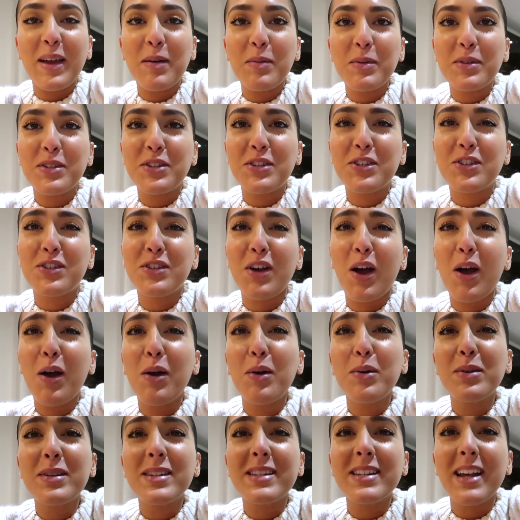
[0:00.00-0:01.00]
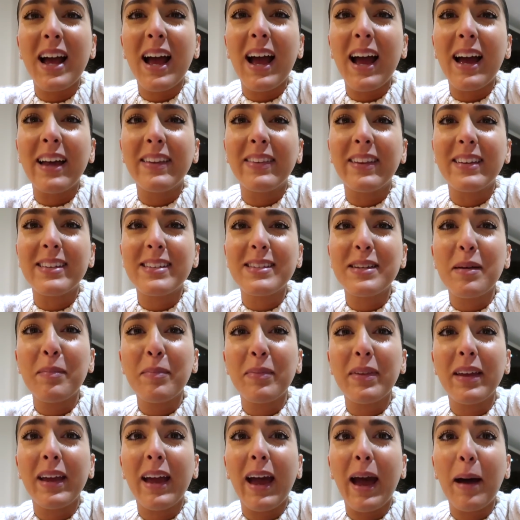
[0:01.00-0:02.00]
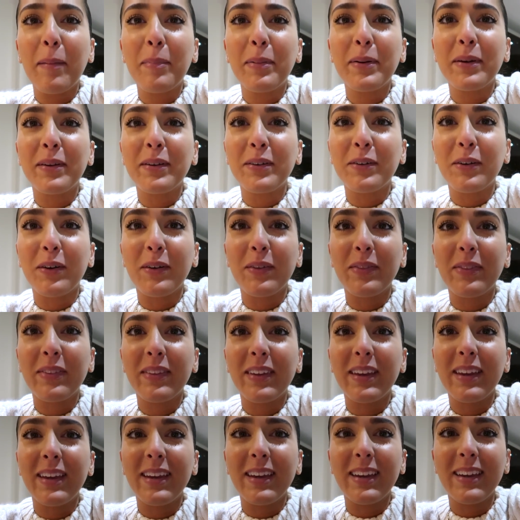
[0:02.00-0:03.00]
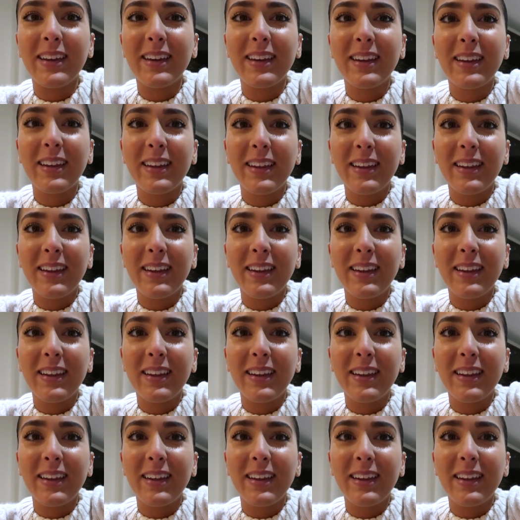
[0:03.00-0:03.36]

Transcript: It was so sad that something happened on the